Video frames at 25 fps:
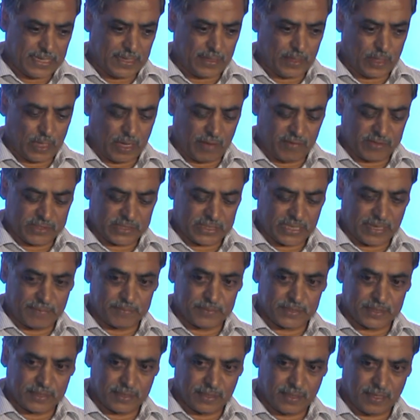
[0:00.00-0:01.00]
you have a
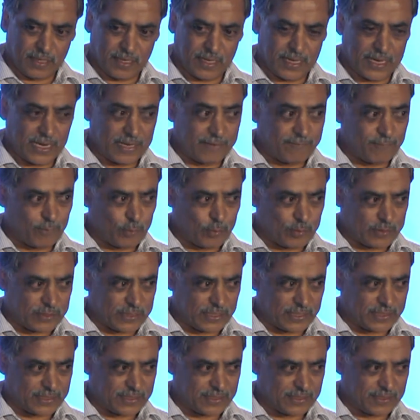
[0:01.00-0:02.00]
Samsung or iPhone
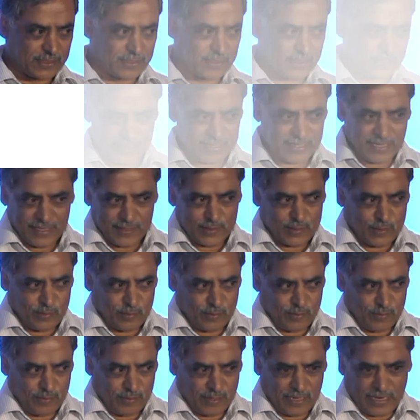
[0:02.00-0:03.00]
6. There is
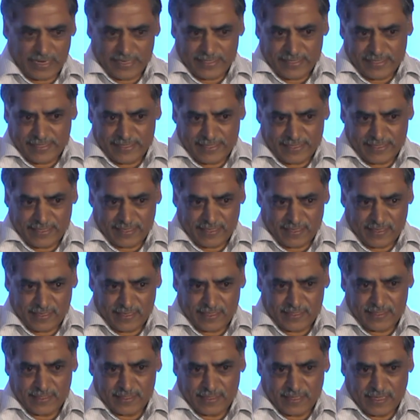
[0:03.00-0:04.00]
no identity.
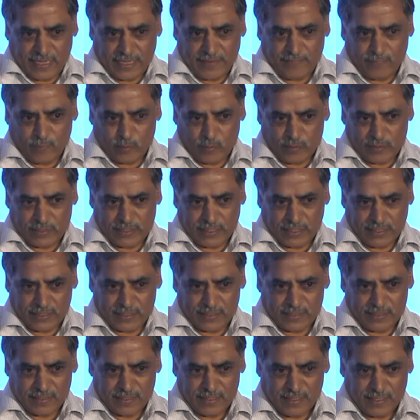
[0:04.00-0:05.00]
It's an iPhone
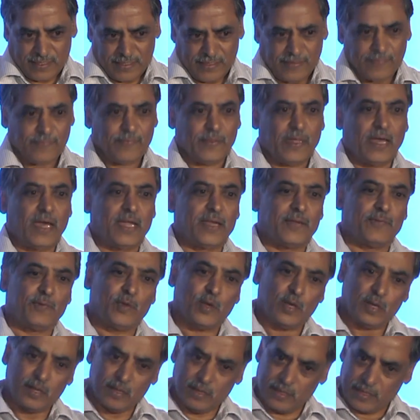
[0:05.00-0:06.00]
6, or if
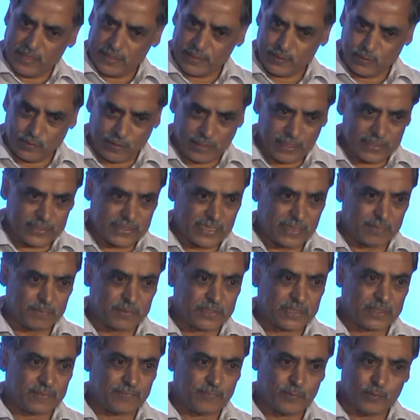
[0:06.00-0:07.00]
you are, it's only
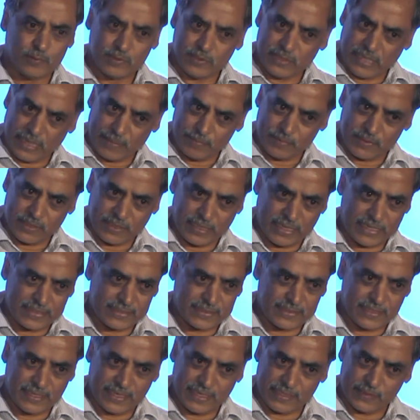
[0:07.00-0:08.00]
Samsung phone, Samsung
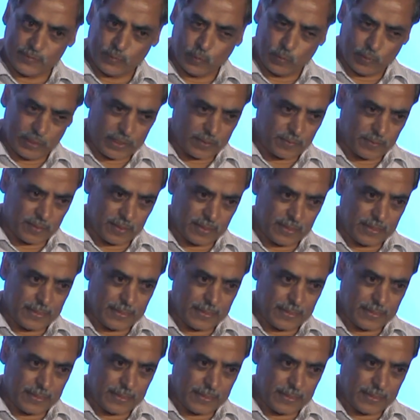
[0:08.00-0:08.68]
S3, S4, whatever.